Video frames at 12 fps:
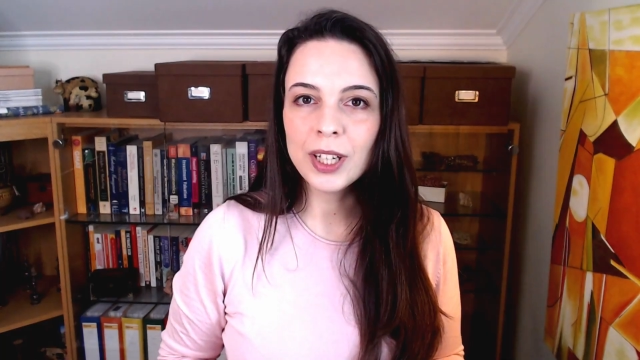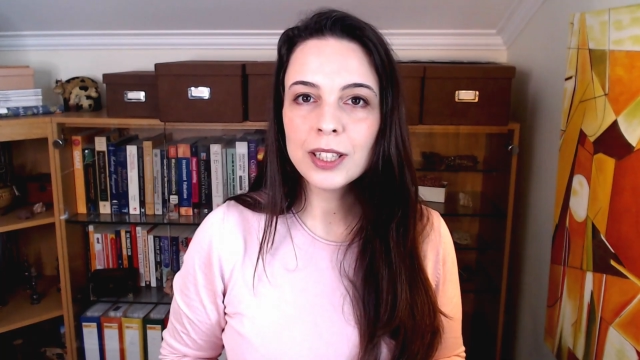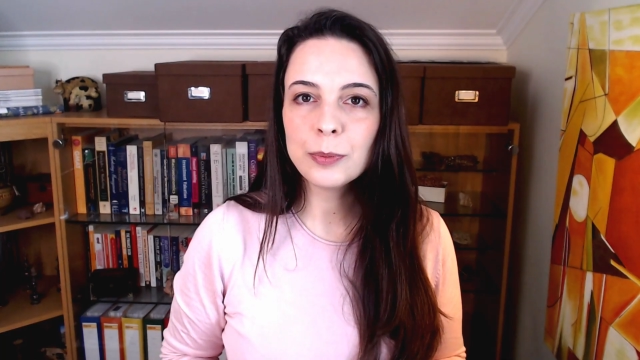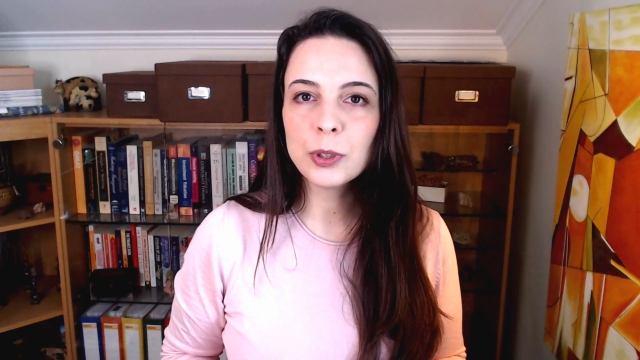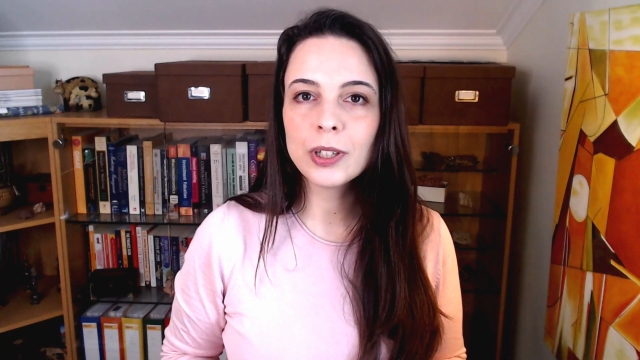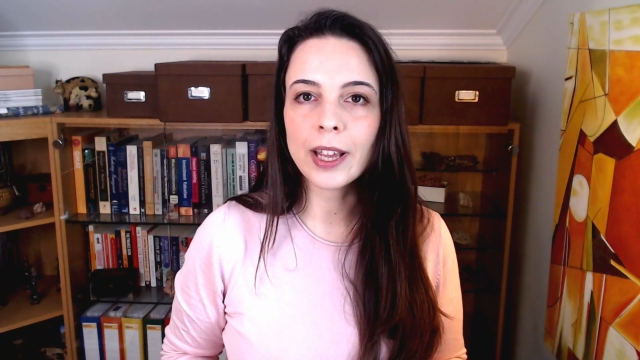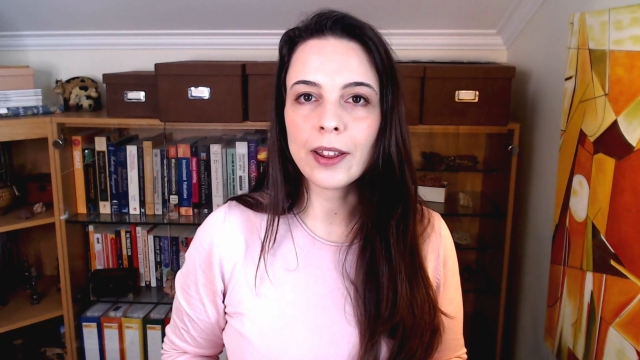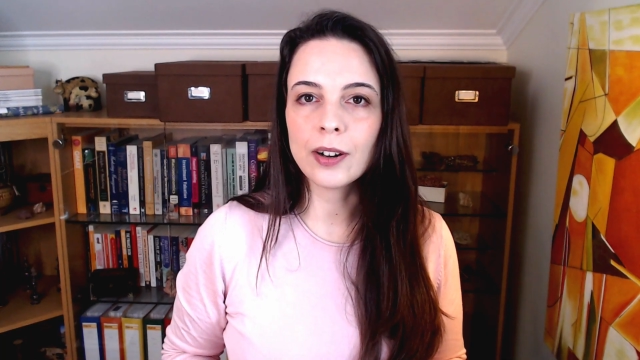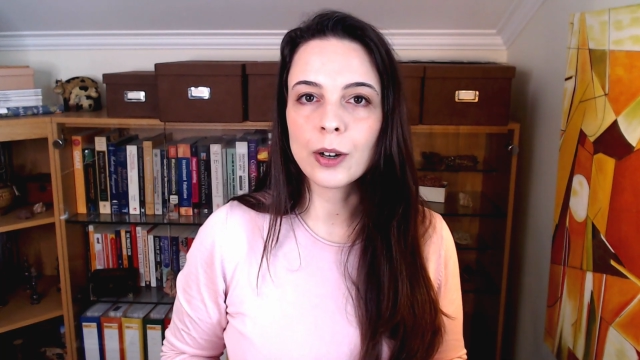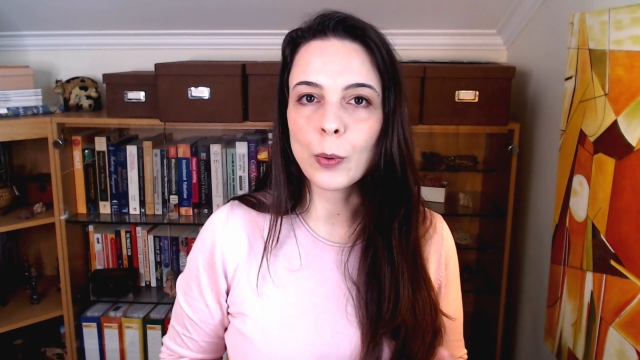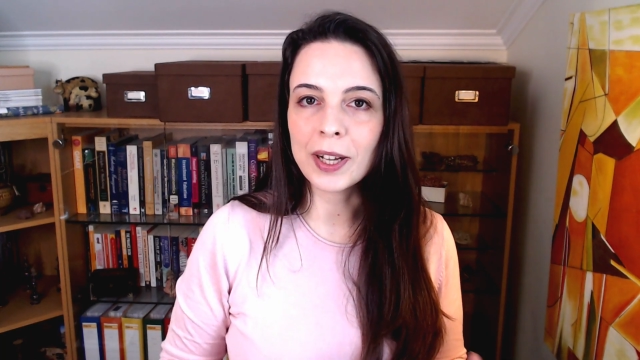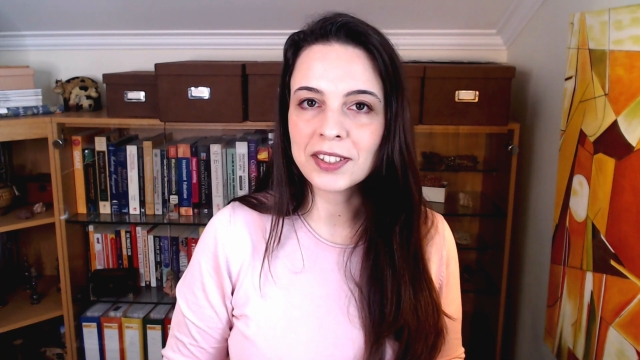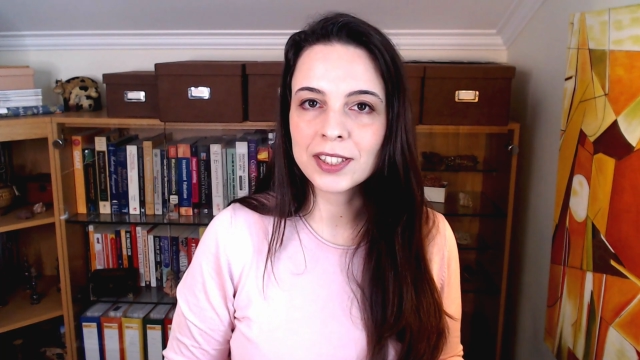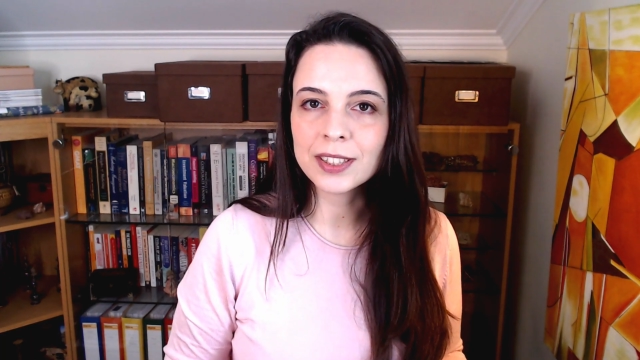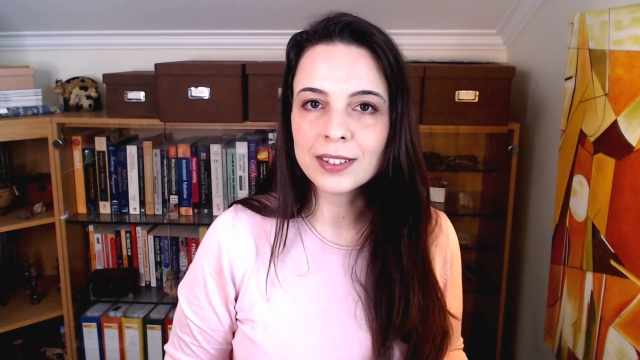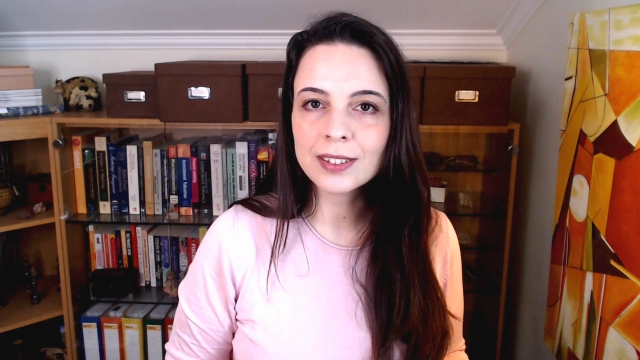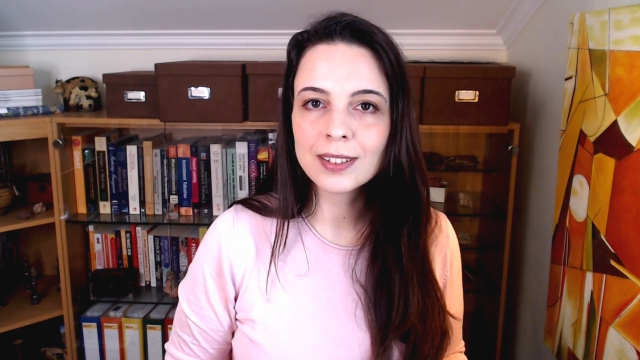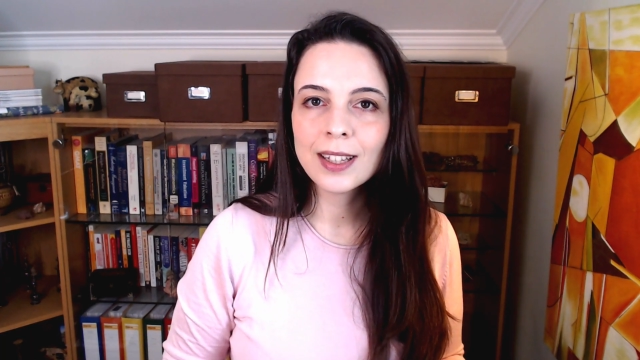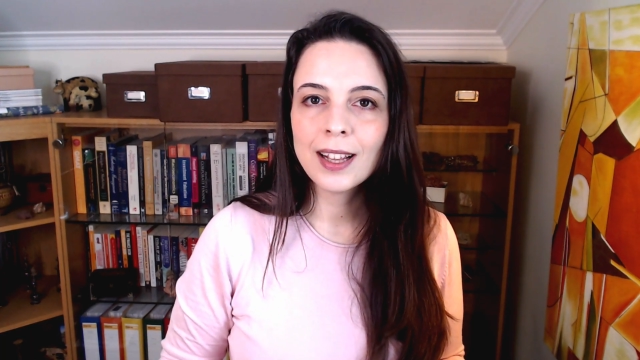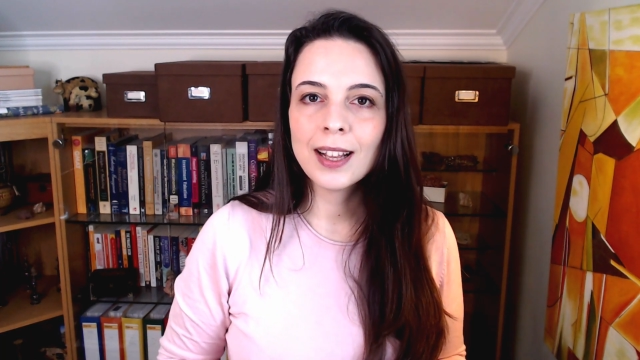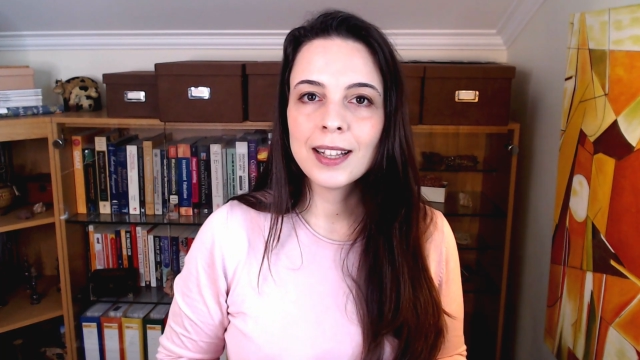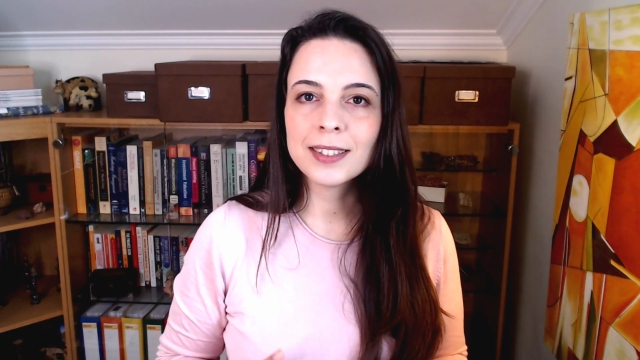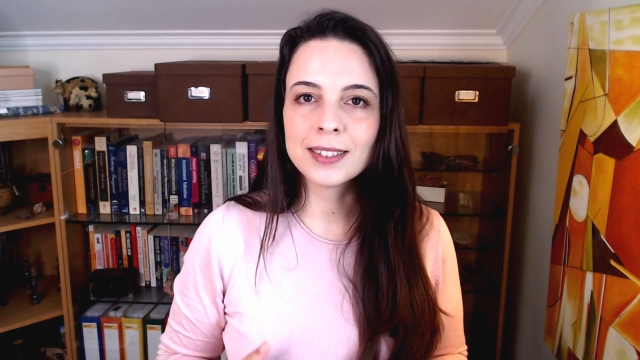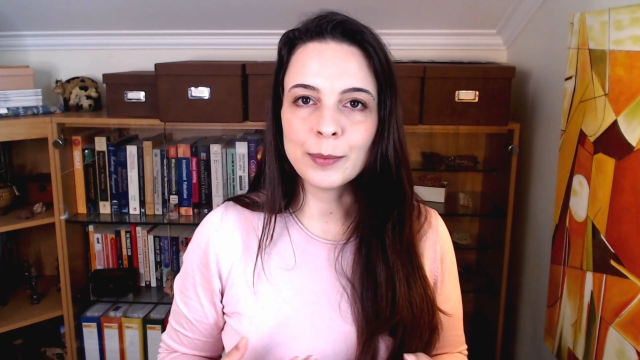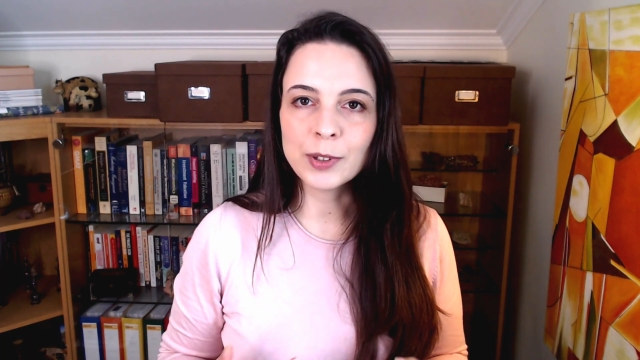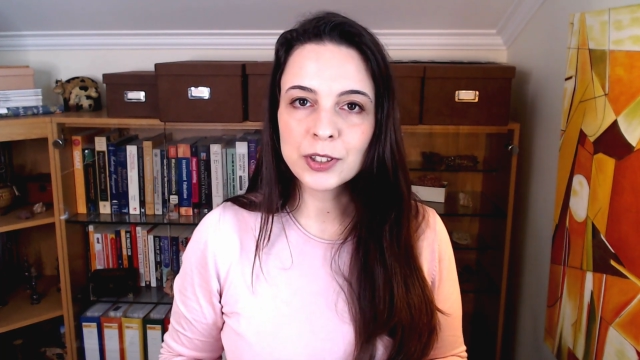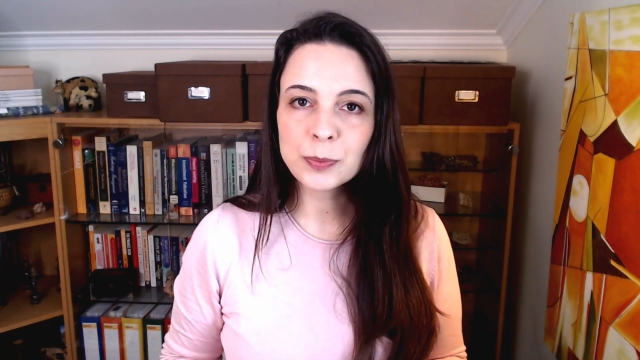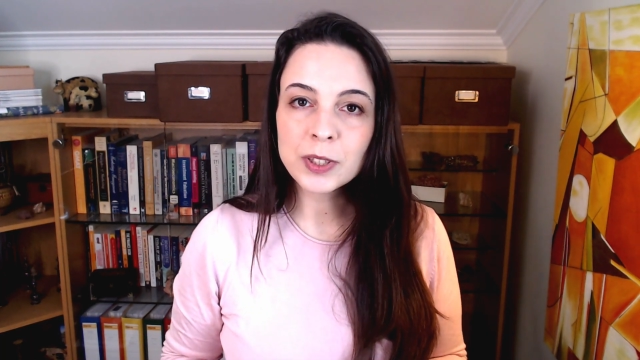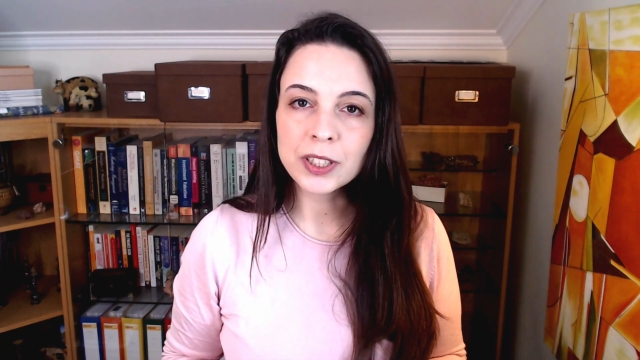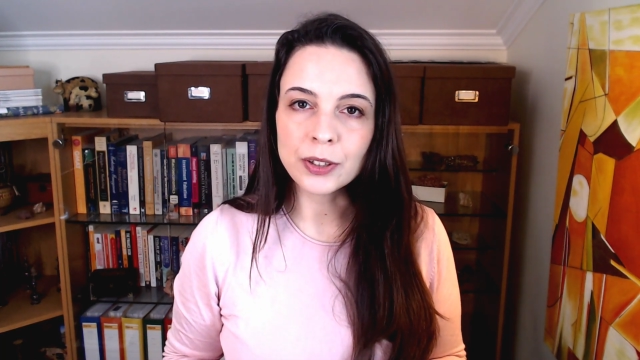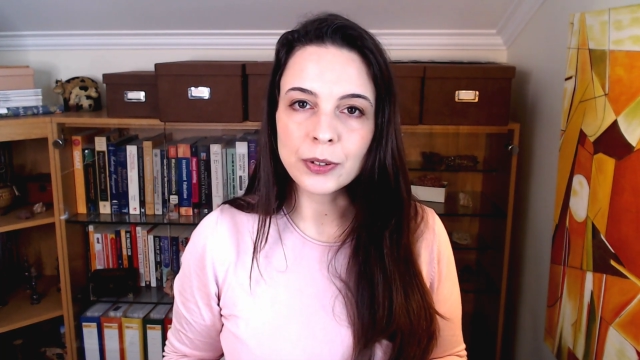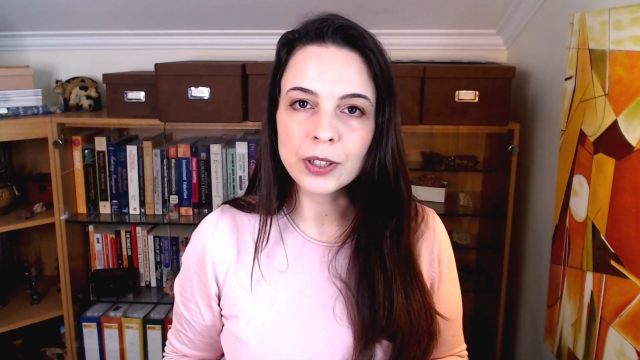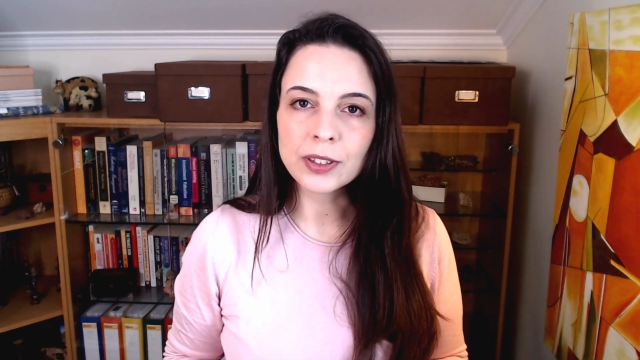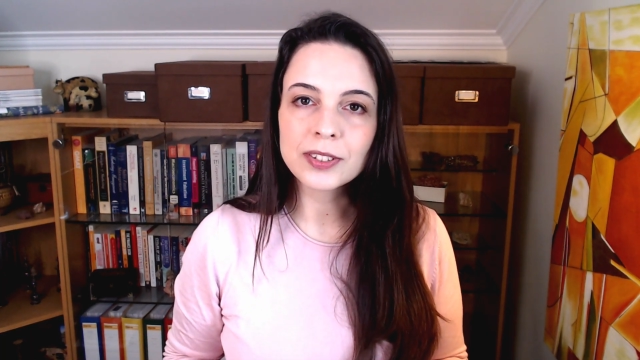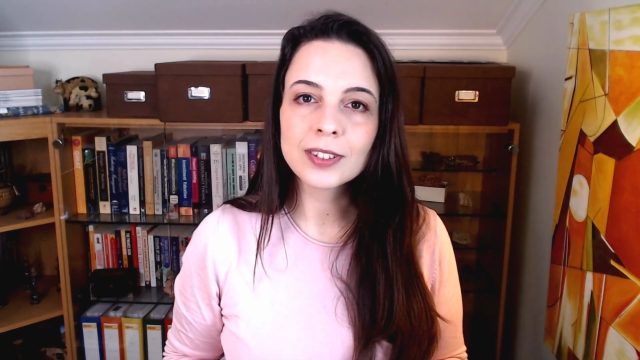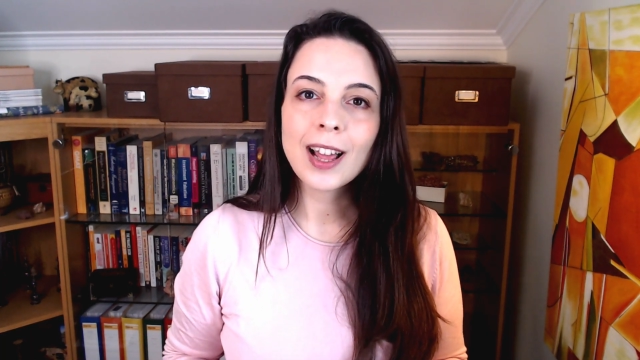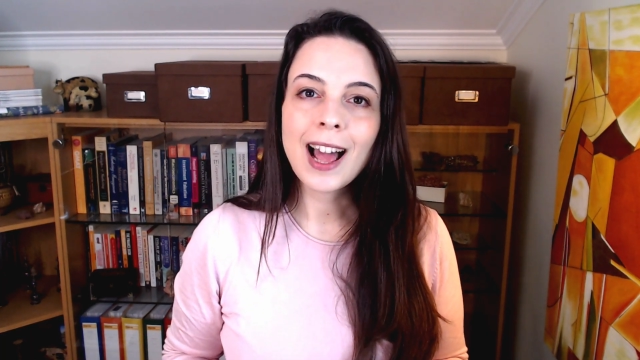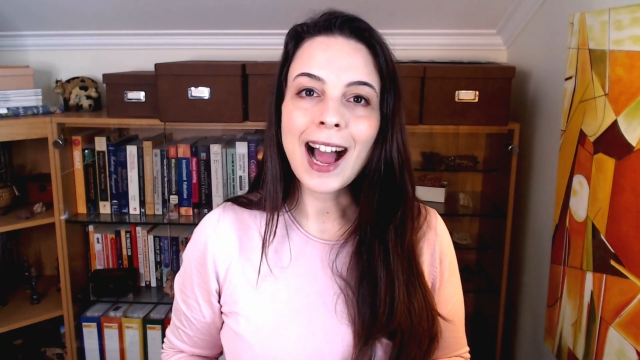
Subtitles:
to put together questions, stimulus materials,